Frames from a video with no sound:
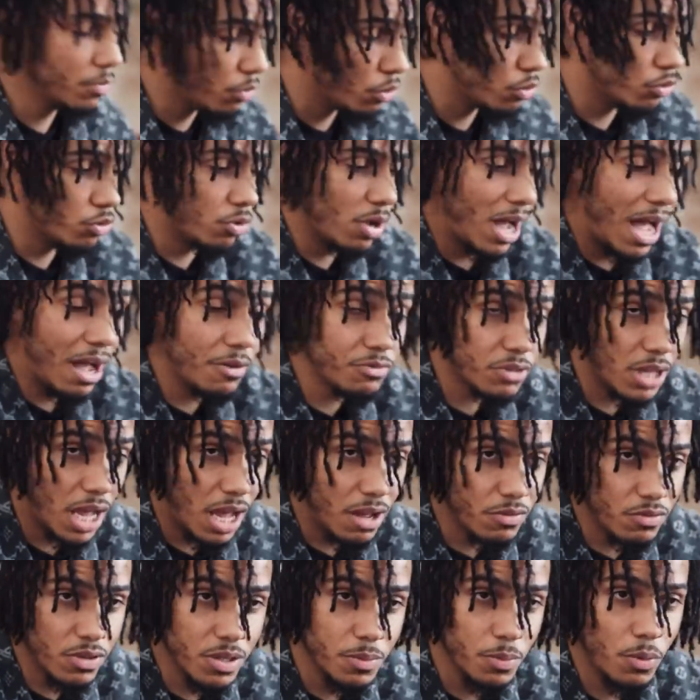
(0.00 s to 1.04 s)
Bro, you have to
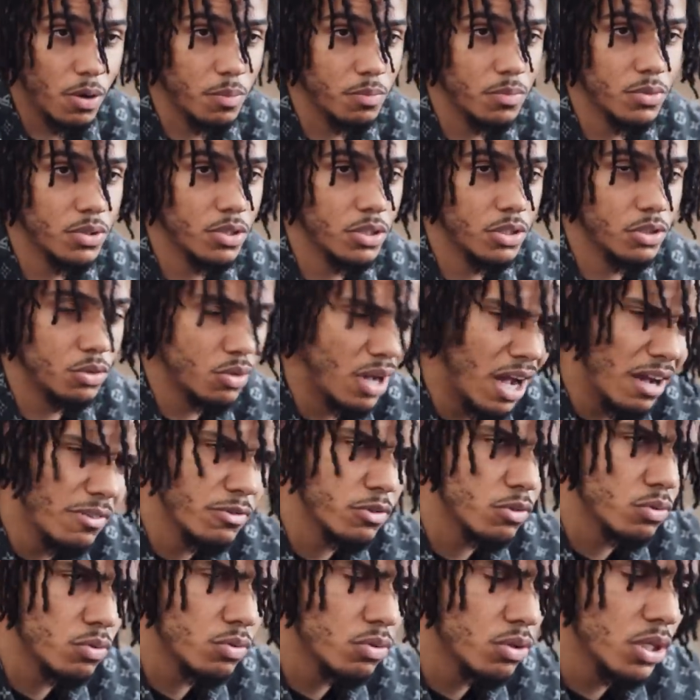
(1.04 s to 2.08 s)
have lip balm, you have
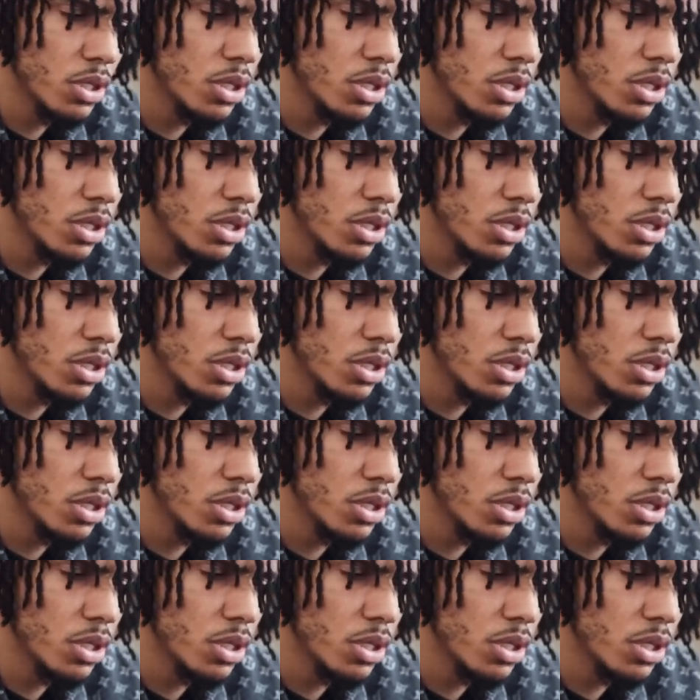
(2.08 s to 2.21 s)
to.